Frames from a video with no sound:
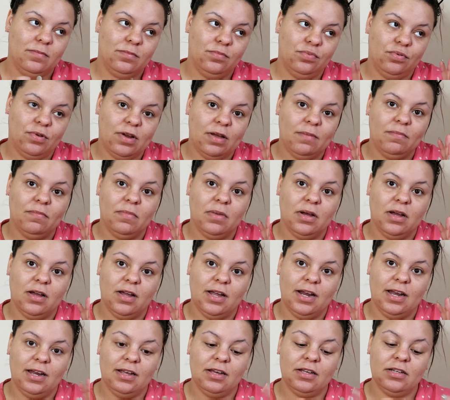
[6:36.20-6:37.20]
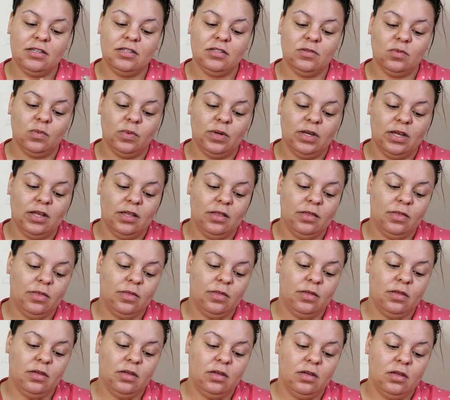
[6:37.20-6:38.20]
prep my eyelids with
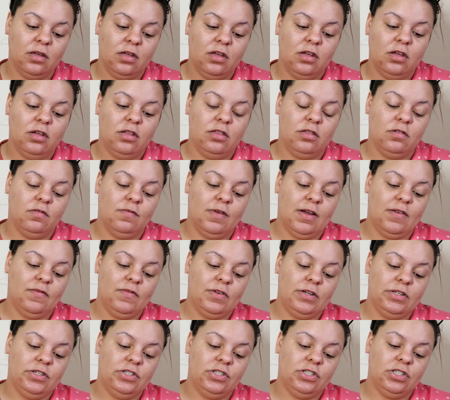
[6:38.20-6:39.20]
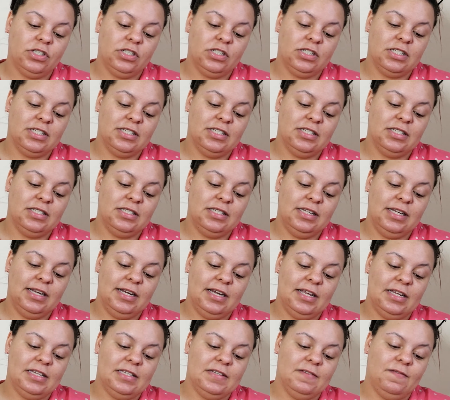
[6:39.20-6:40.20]
the Revolution
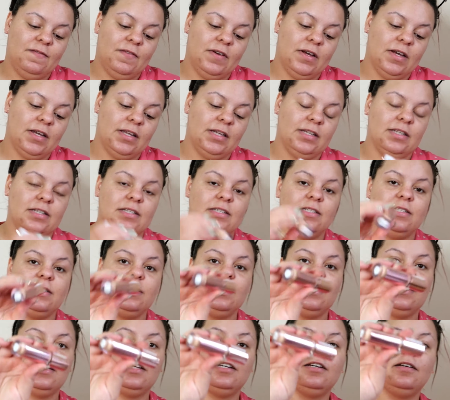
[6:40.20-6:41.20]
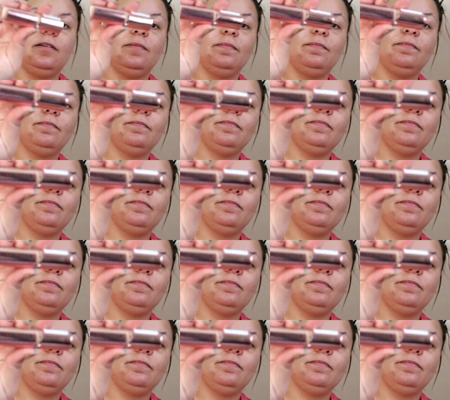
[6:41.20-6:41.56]
Conceal and Define Concealer.